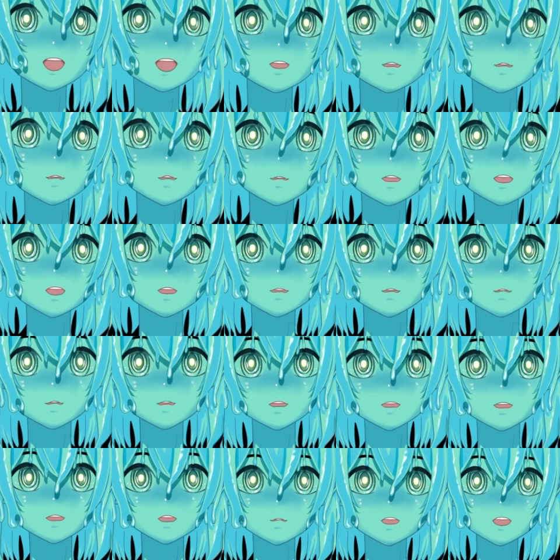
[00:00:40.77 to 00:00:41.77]
of the new
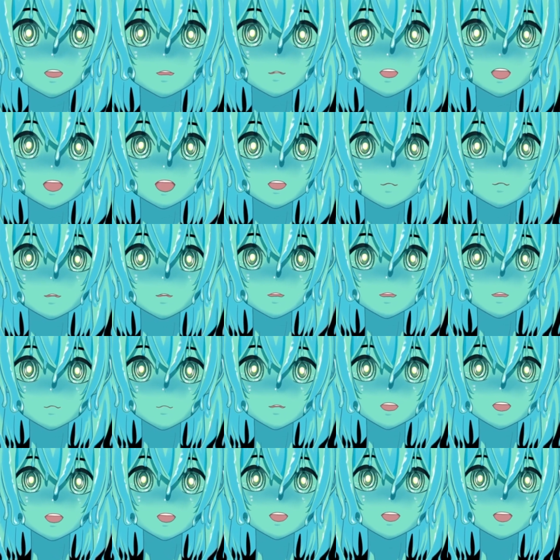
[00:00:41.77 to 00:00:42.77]
skill because while everyone's
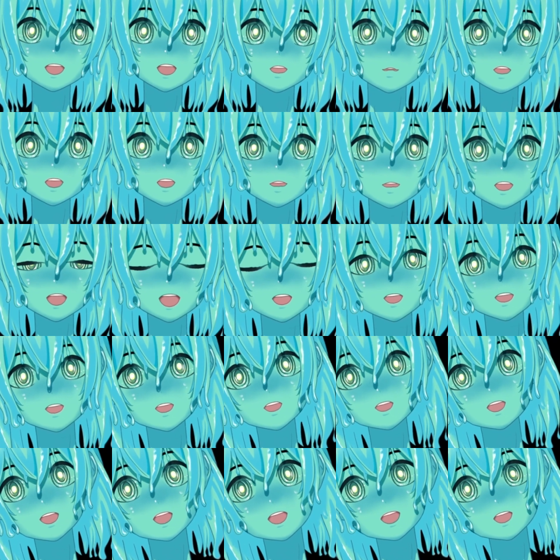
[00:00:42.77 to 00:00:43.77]
freaking out about Lightning
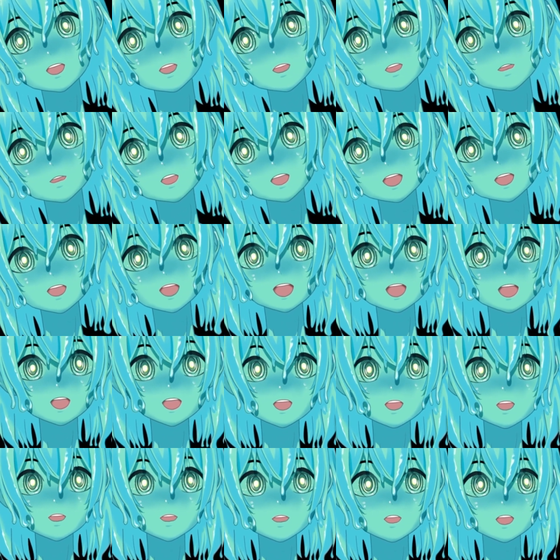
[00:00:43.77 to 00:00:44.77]
Conduit
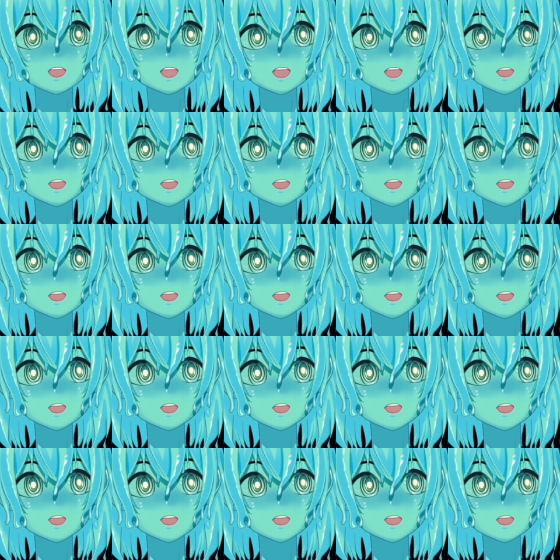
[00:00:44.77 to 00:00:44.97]
and